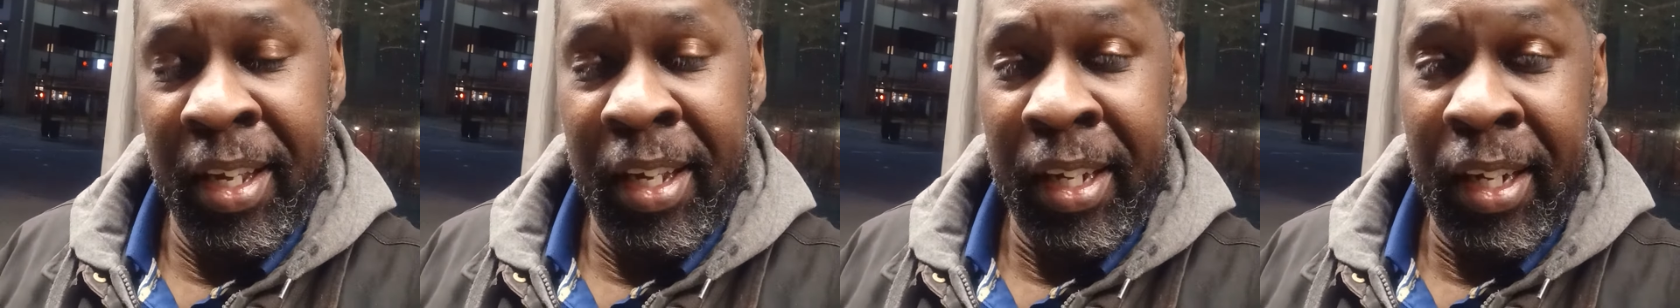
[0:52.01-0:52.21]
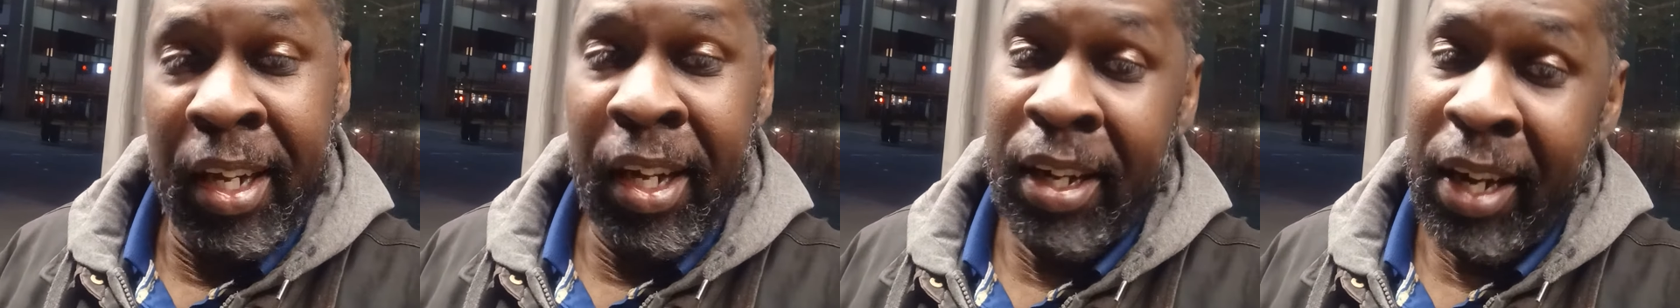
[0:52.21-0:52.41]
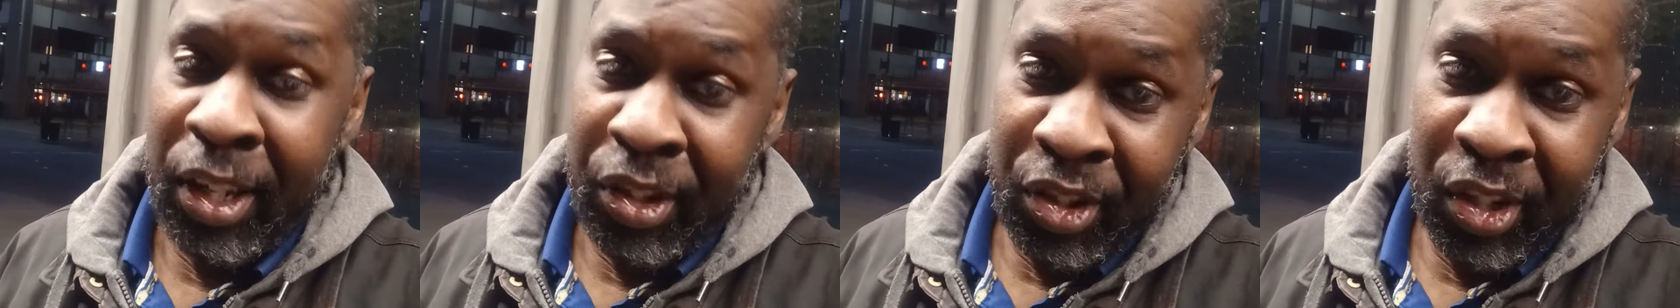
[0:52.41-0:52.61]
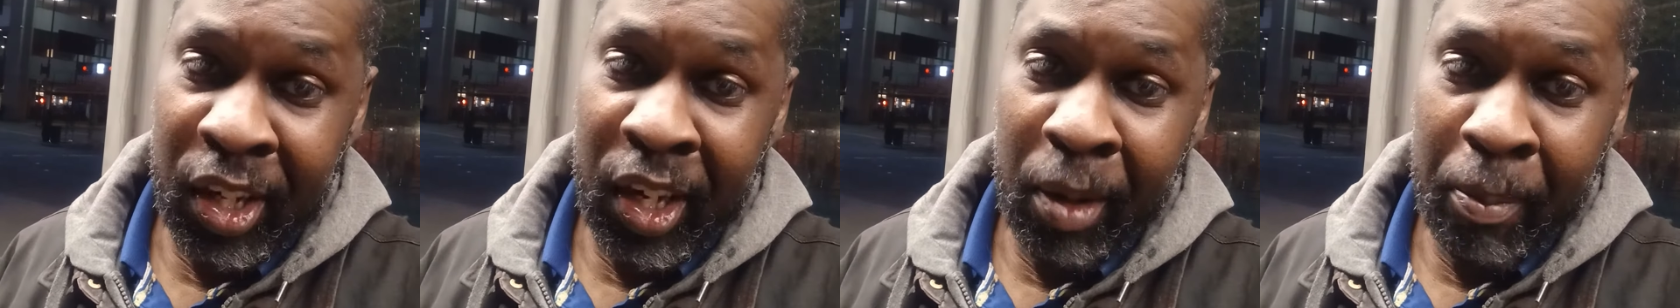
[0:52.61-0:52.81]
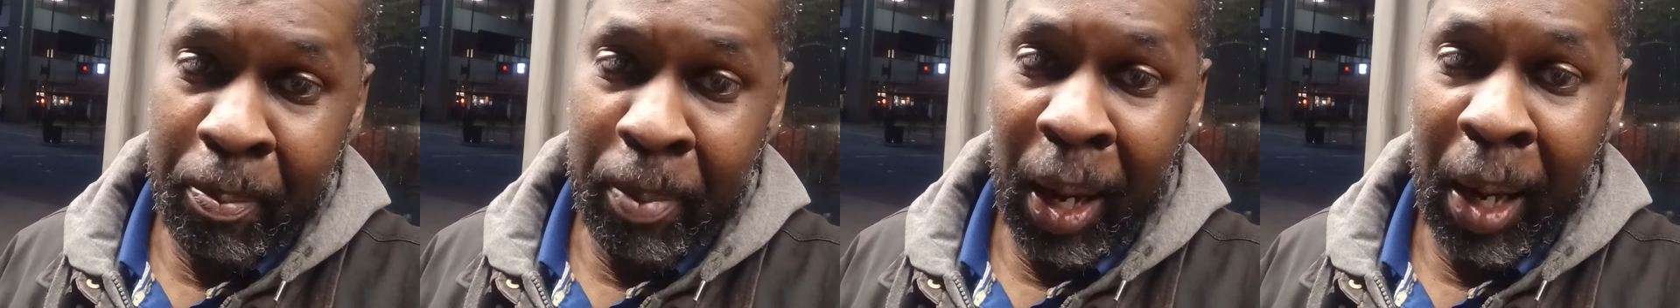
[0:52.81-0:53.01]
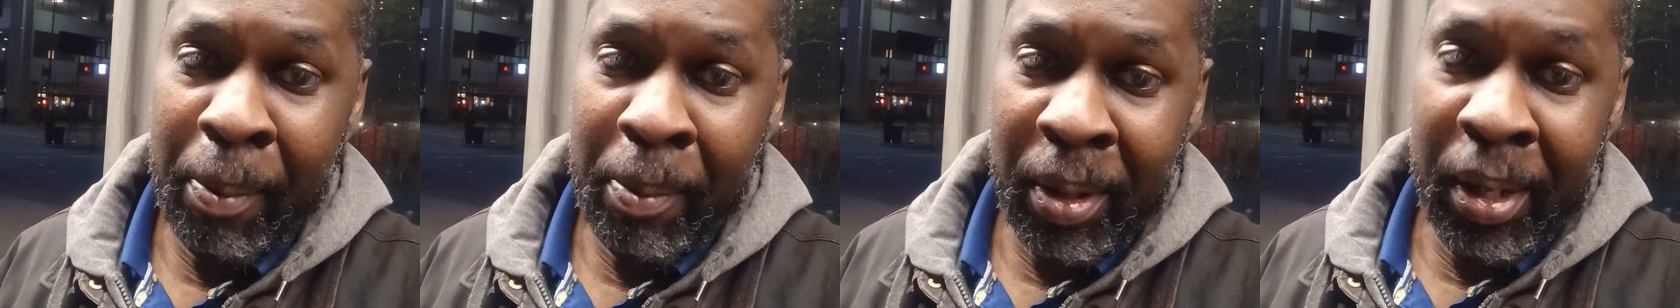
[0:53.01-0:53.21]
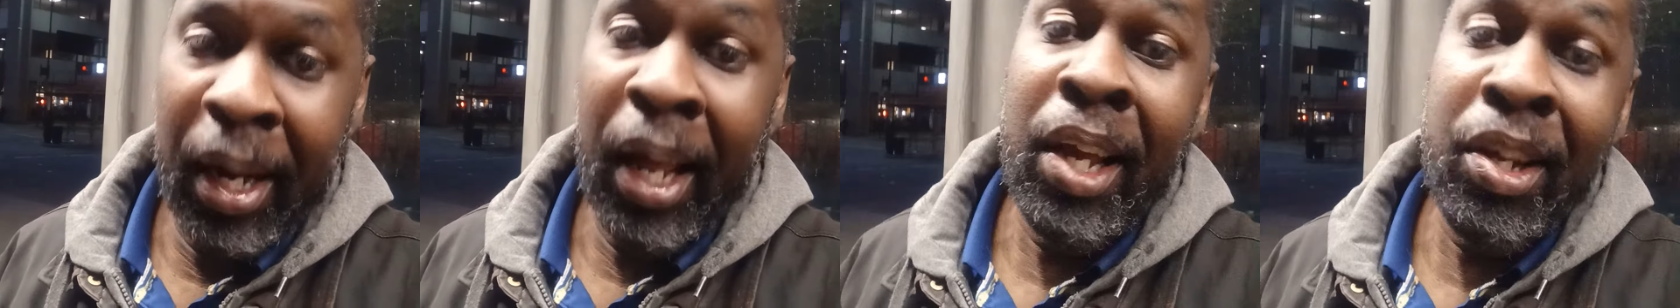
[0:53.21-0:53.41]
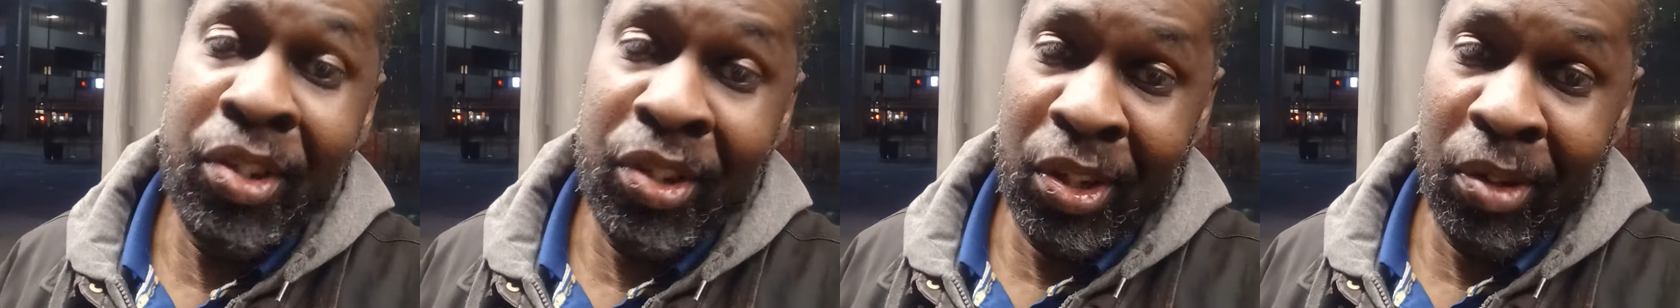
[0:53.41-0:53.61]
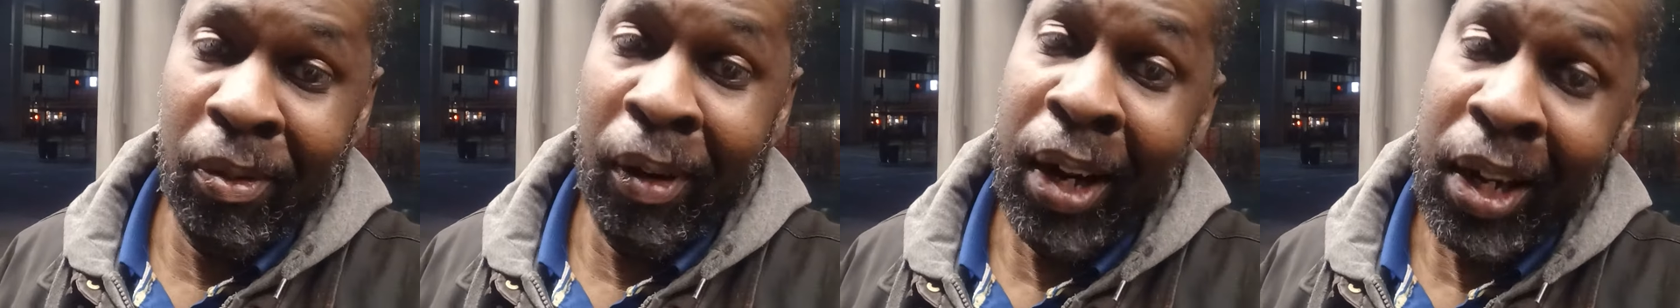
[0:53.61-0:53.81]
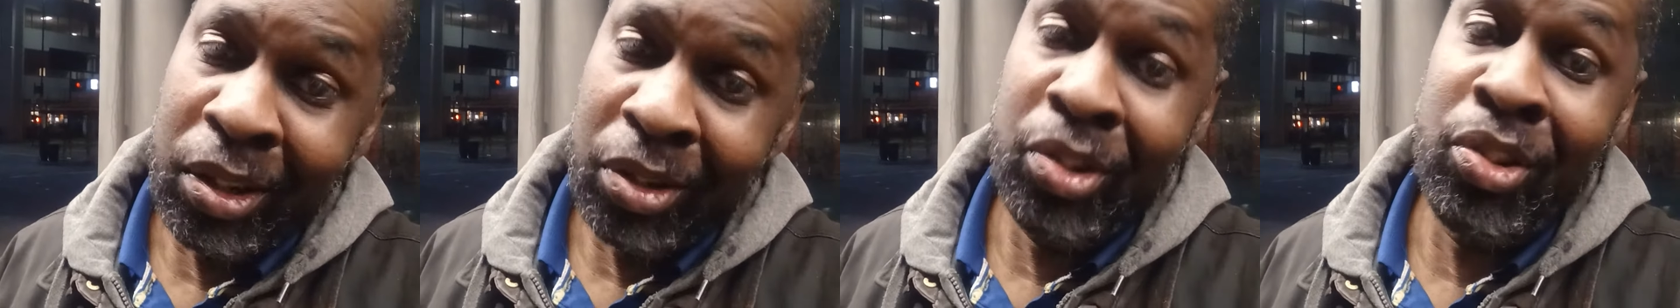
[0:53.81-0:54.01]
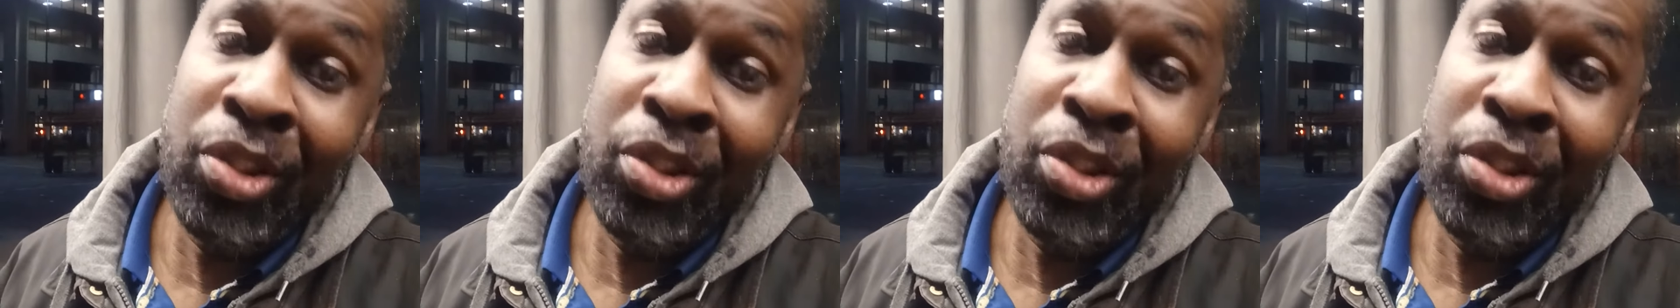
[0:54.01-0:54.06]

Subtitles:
because that's an abomination, right?